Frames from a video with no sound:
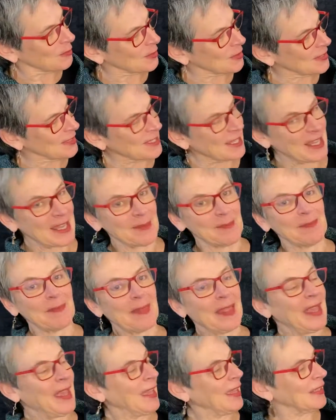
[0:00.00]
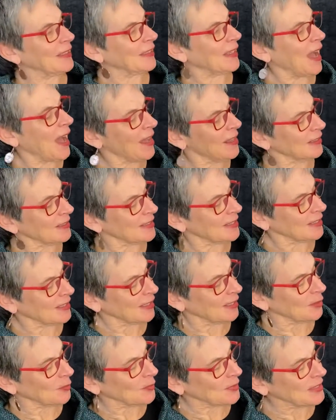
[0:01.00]
Museum in Carlton,
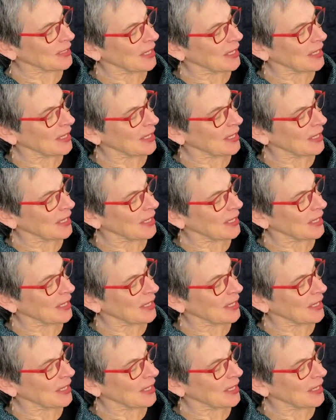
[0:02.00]
and it was